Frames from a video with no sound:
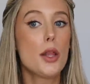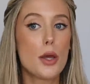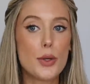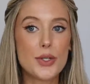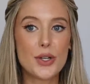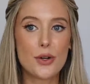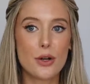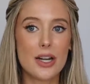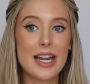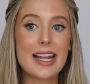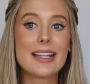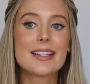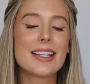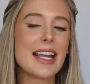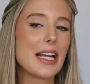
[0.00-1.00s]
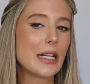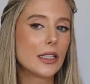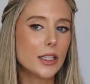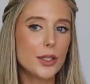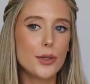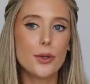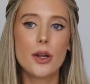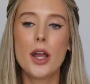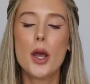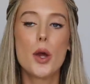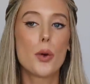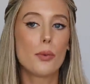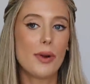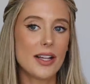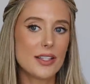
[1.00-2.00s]
those ingredients include
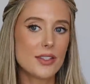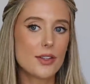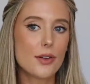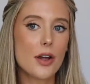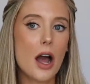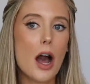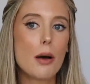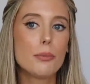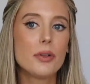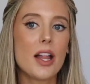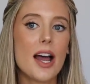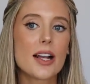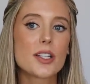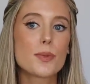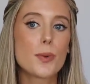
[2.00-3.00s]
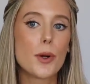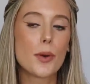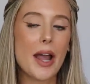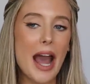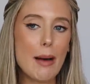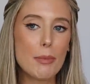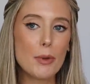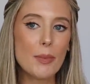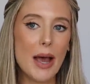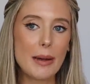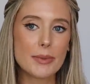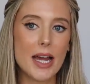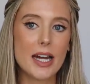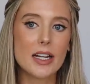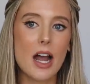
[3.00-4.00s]
Redensil complex, Procapil
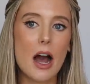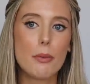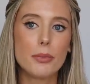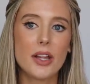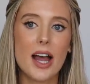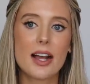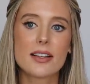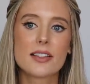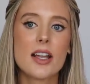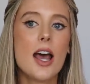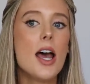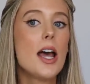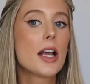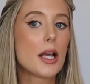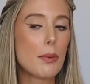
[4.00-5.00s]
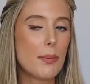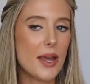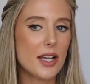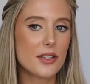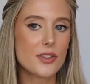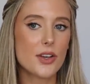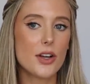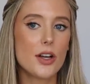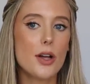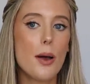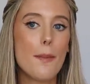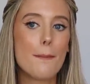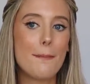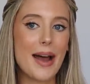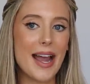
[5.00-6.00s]
peptide complex, Capixyl,